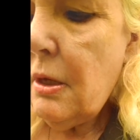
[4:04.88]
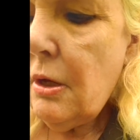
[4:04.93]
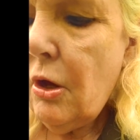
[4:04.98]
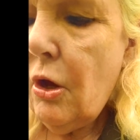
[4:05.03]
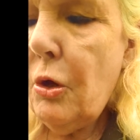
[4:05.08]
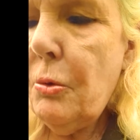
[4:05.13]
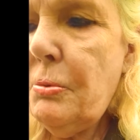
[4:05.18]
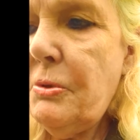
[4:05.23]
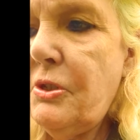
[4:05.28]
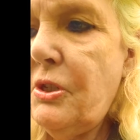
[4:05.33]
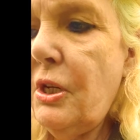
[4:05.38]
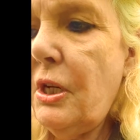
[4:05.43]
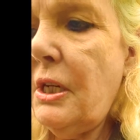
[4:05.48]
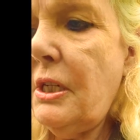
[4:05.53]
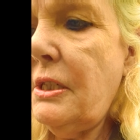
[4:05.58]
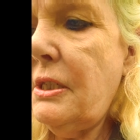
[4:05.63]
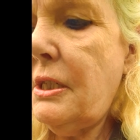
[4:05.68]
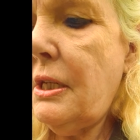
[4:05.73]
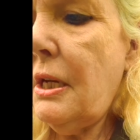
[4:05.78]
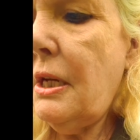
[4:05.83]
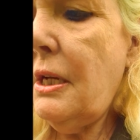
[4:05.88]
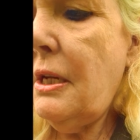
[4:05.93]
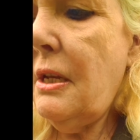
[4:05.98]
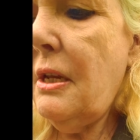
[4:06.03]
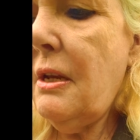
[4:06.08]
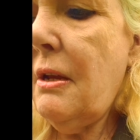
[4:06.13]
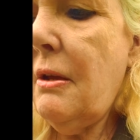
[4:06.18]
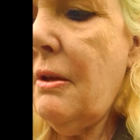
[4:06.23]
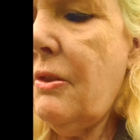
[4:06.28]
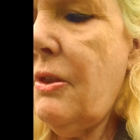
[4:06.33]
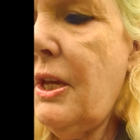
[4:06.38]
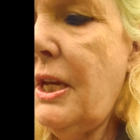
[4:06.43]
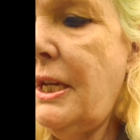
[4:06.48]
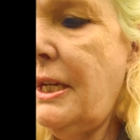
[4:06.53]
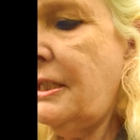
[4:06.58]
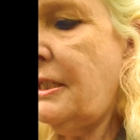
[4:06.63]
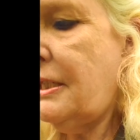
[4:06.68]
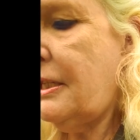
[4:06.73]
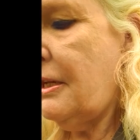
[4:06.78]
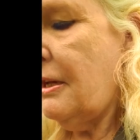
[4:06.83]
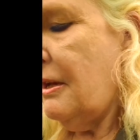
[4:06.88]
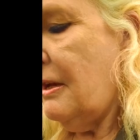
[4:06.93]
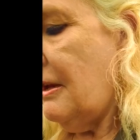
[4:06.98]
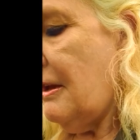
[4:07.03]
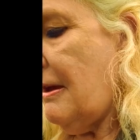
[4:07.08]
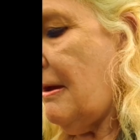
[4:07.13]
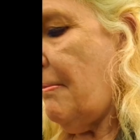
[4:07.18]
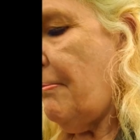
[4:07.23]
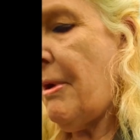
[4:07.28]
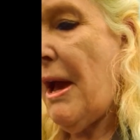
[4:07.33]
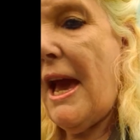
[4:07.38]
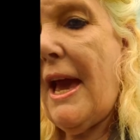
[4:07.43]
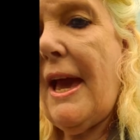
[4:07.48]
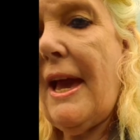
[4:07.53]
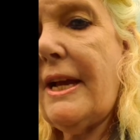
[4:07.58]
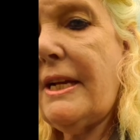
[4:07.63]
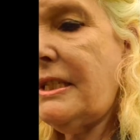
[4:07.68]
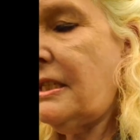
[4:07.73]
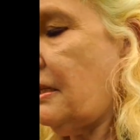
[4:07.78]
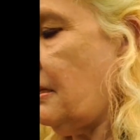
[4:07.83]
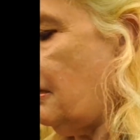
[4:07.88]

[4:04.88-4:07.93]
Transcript: aubergines in these bags